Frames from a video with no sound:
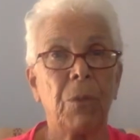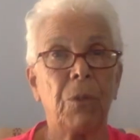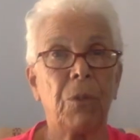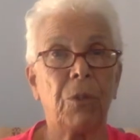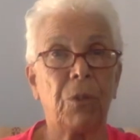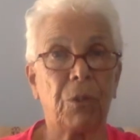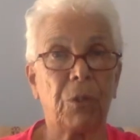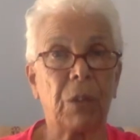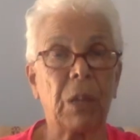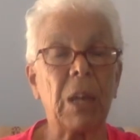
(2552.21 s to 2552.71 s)

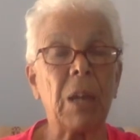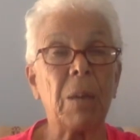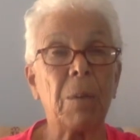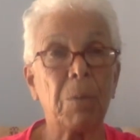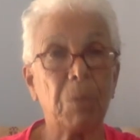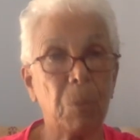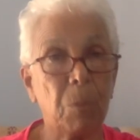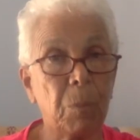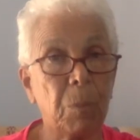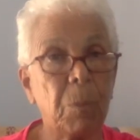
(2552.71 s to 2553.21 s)
Just
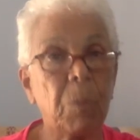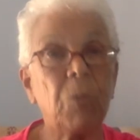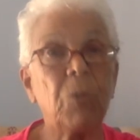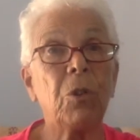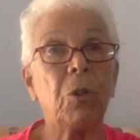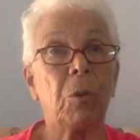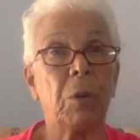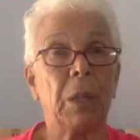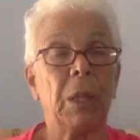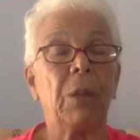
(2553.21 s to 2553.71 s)
keep
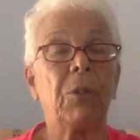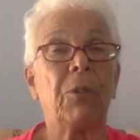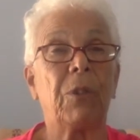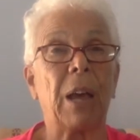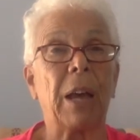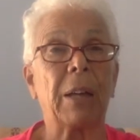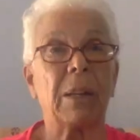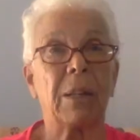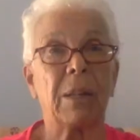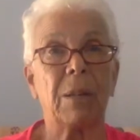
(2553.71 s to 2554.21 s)
doing this
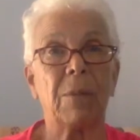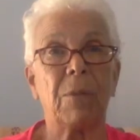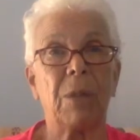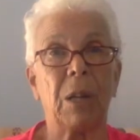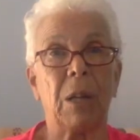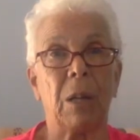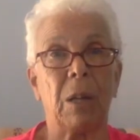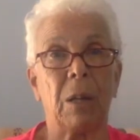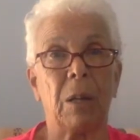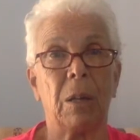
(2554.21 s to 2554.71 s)

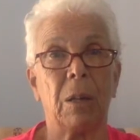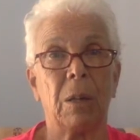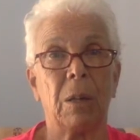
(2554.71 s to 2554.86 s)
activity.